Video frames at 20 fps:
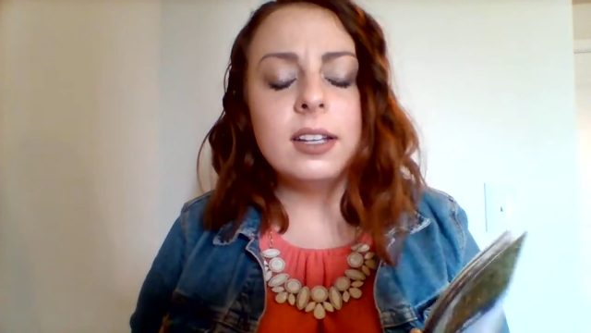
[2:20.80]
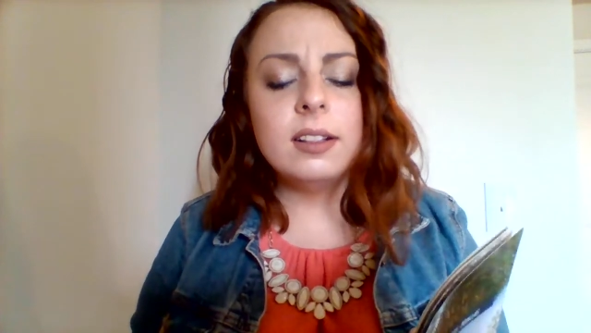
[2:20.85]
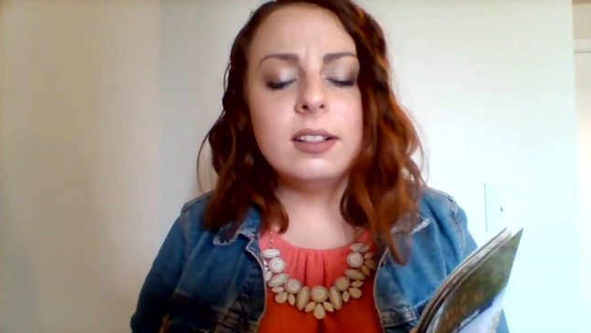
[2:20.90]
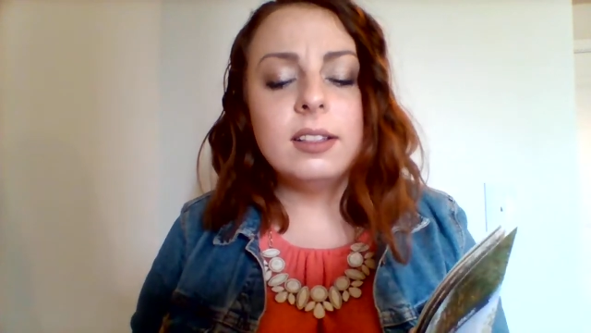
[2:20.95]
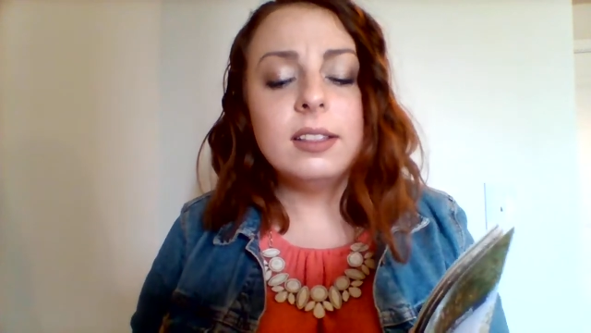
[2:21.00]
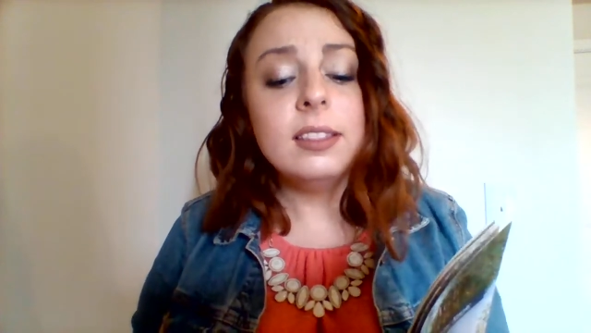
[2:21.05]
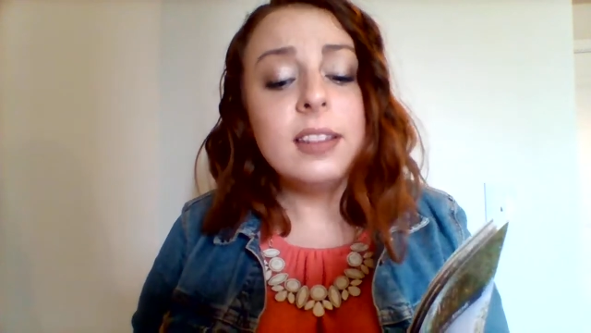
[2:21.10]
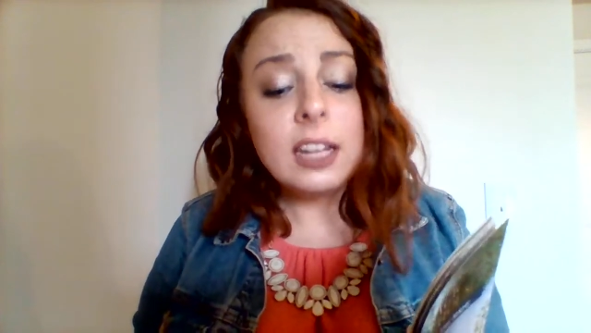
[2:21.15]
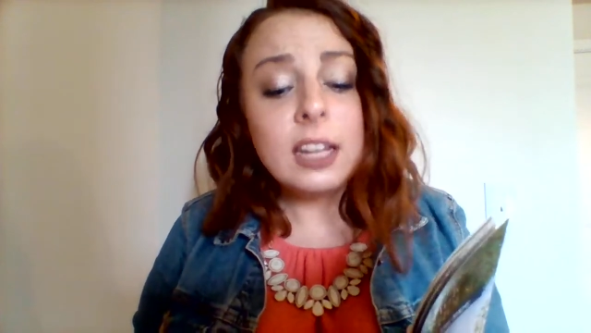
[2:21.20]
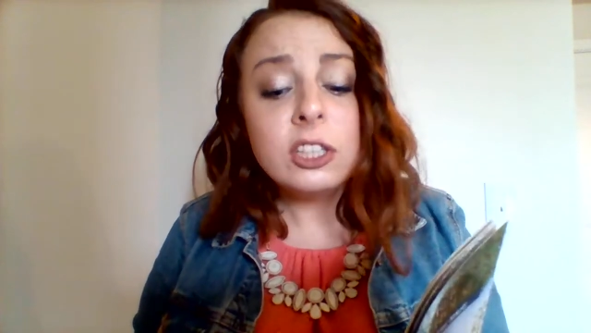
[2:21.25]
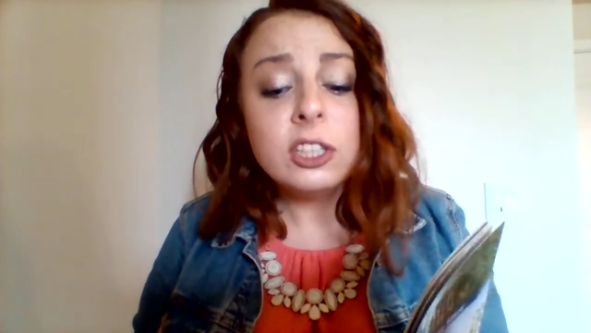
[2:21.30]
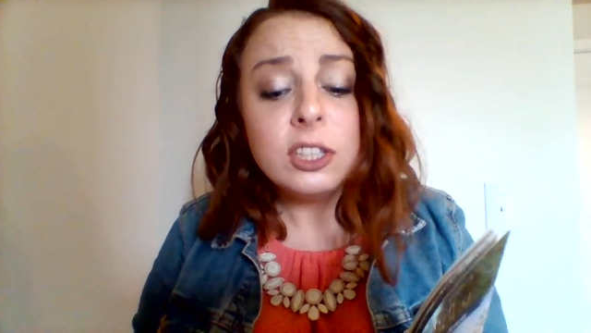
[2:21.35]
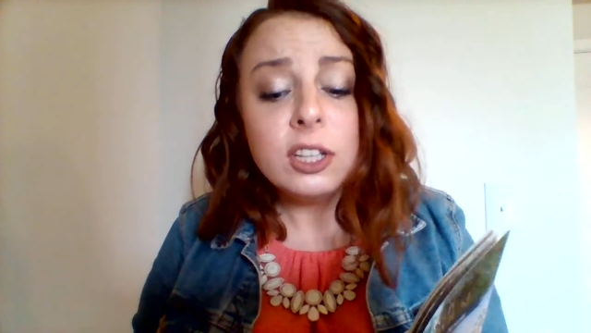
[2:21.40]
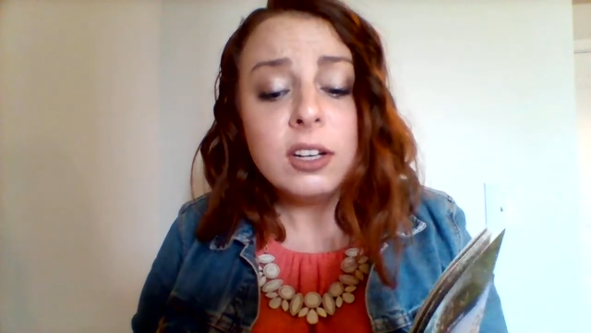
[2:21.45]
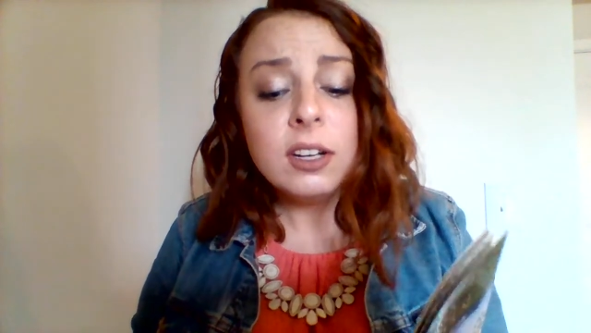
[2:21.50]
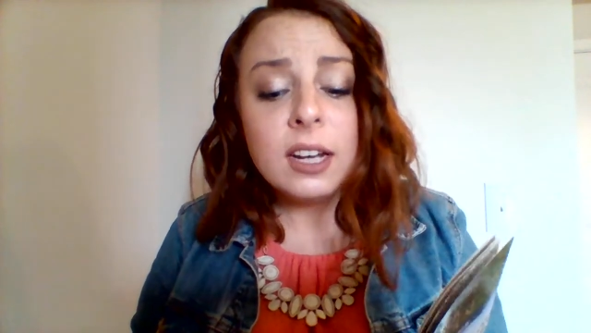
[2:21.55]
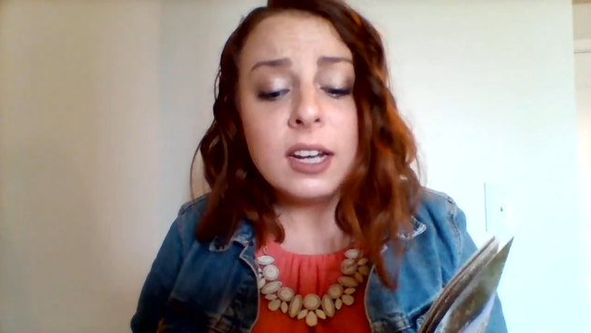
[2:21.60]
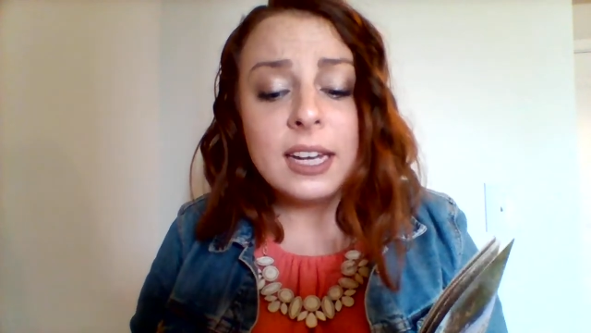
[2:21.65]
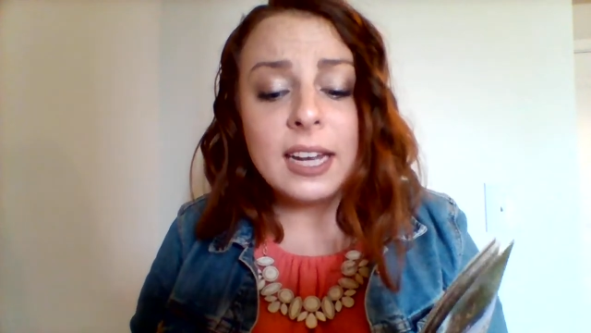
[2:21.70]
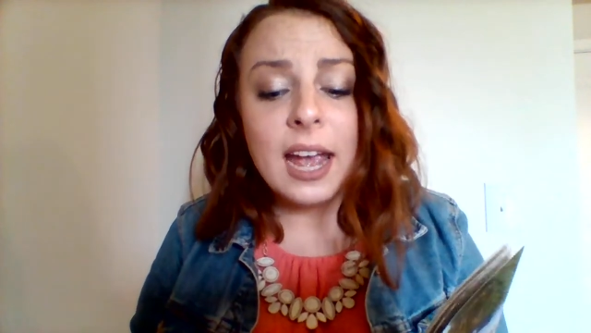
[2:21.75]
"Let's
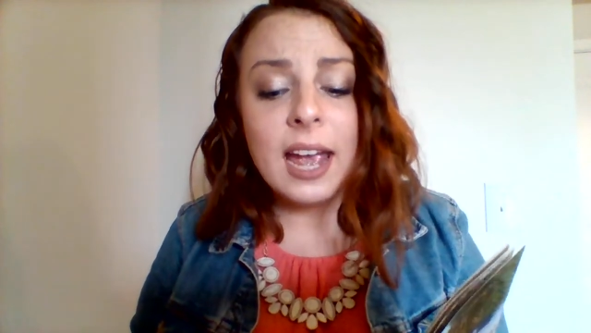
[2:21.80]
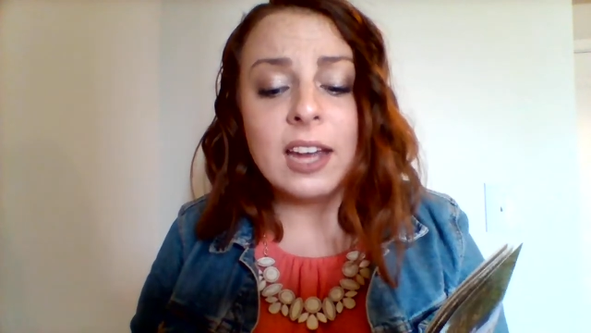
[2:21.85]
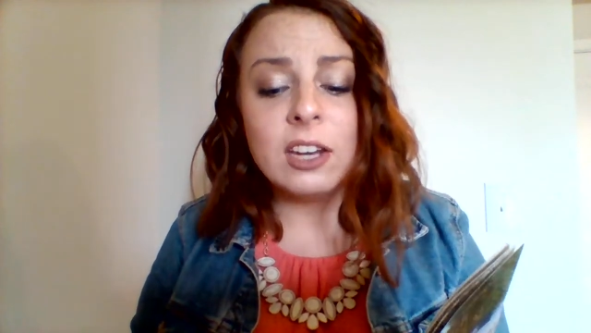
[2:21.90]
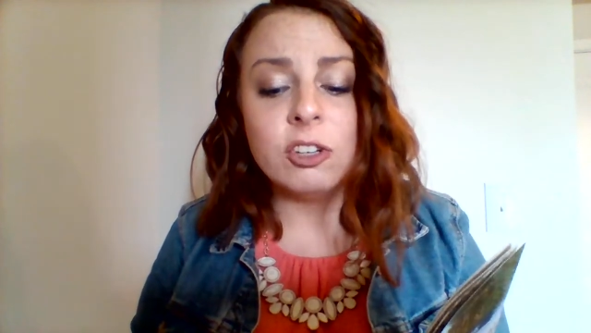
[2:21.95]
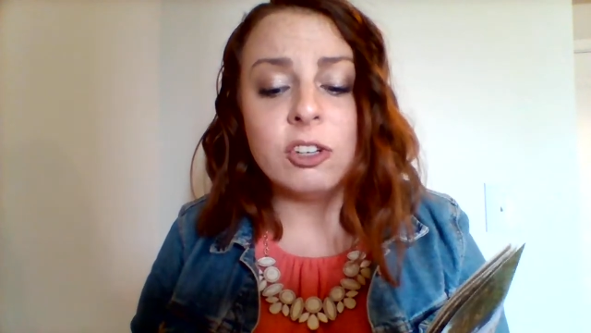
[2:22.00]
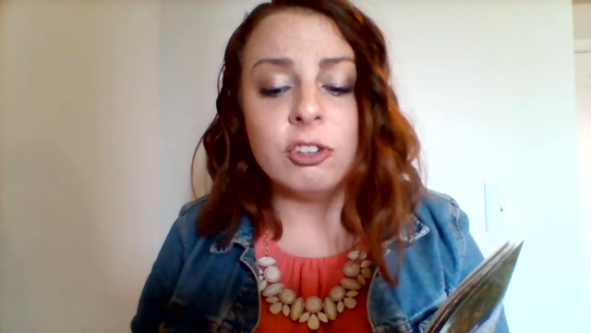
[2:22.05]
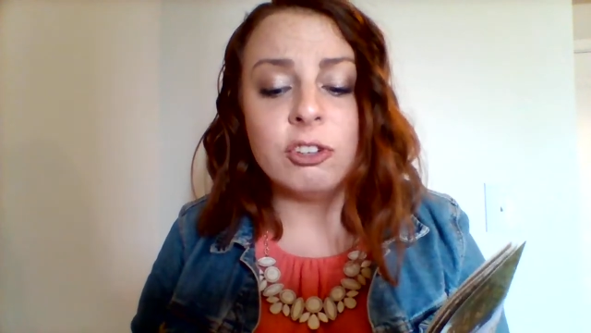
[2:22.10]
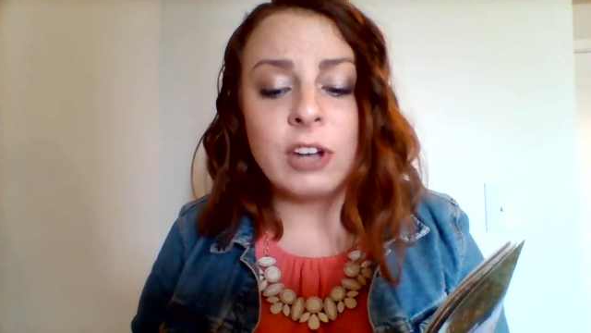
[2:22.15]
look again,